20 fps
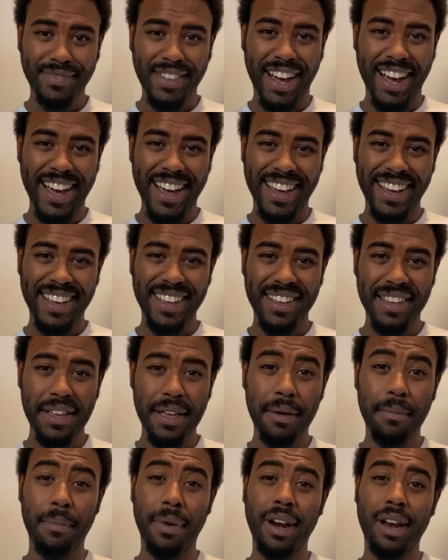Hi,
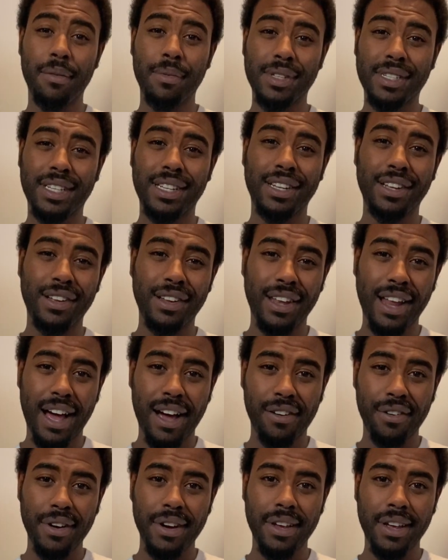my name is Khalil
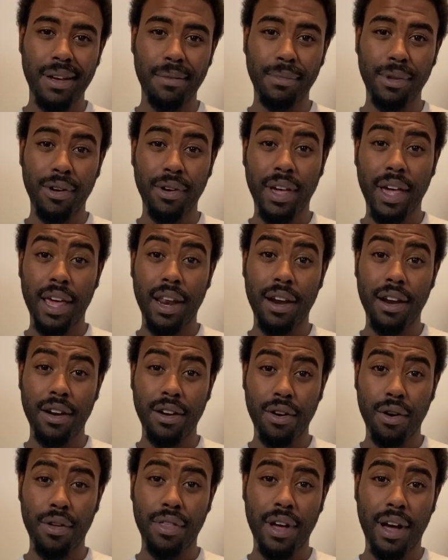Lowry. I'm located in
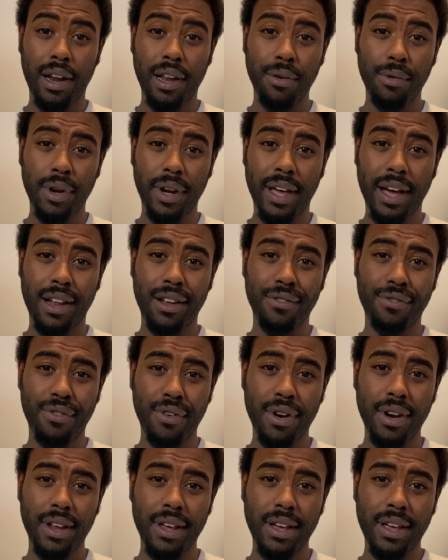North Hollywood,
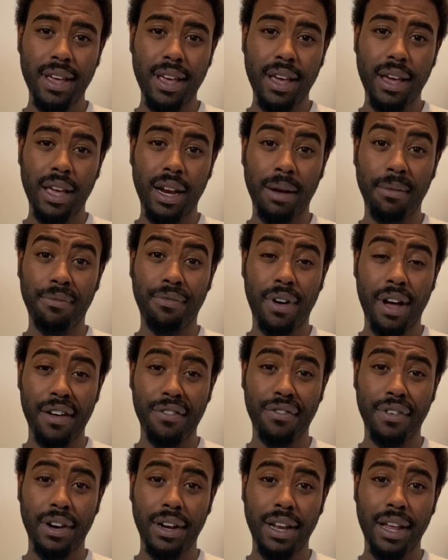California, and I'm 5
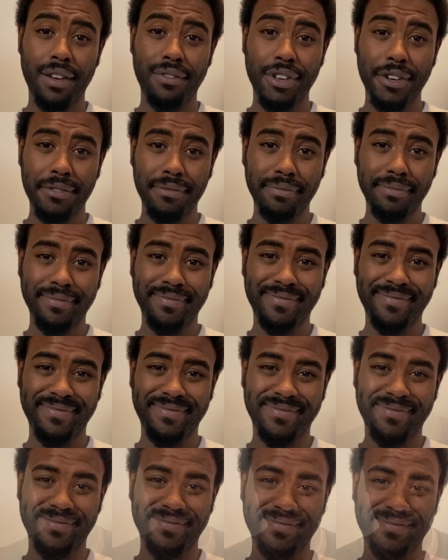foot 11.
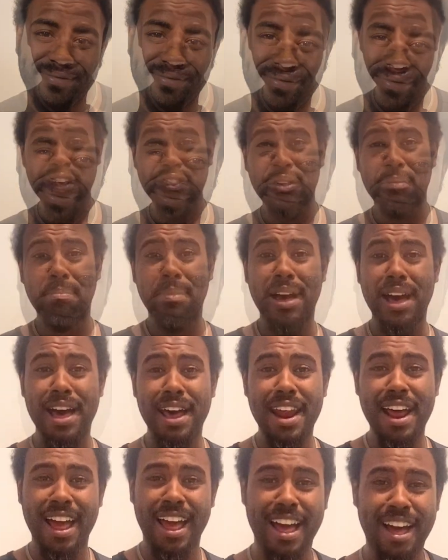Ain't nothing but
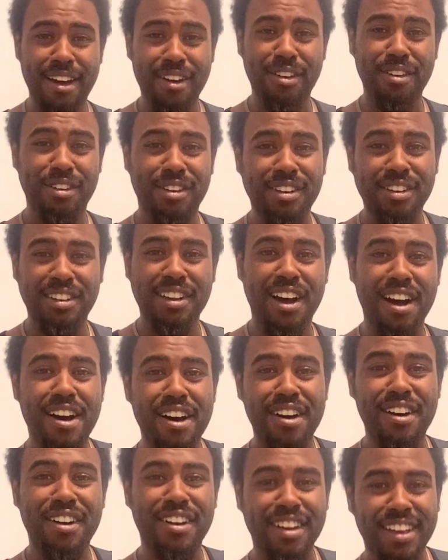a hound
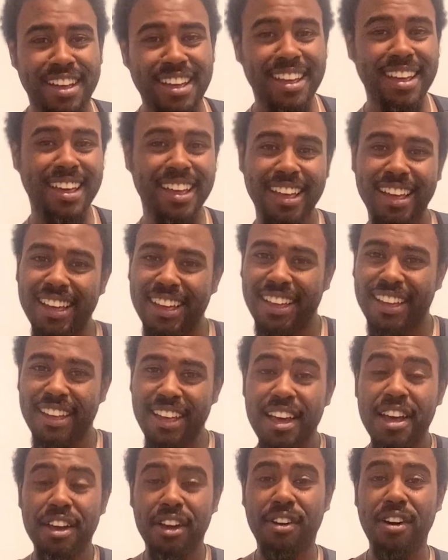dog
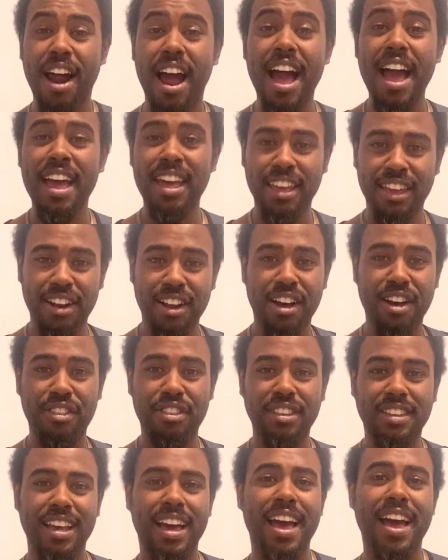crying all
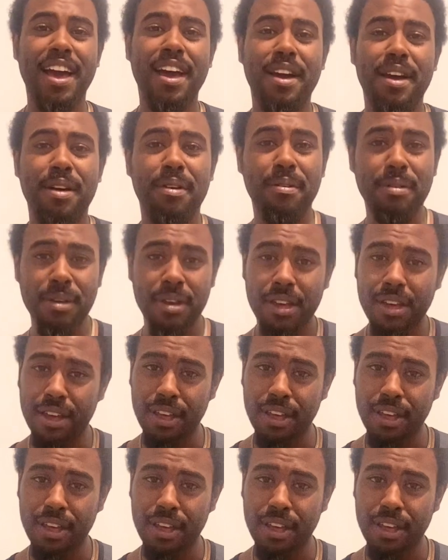the time.